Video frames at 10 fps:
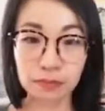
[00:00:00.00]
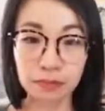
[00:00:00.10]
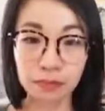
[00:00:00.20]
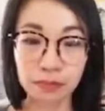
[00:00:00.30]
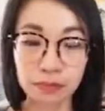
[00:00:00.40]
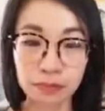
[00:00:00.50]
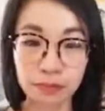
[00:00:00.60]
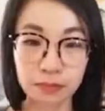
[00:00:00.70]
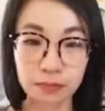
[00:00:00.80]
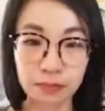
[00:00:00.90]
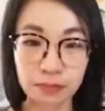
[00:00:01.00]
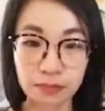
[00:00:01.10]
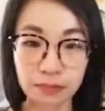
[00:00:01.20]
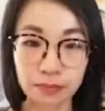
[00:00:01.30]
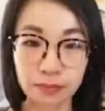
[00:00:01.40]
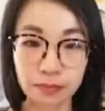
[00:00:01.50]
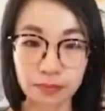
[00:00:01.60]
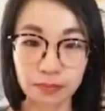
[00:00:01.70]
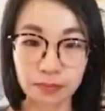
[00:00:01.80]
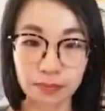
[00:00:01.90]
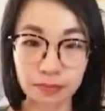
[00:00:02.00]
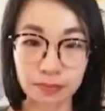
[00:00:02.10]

[no speech]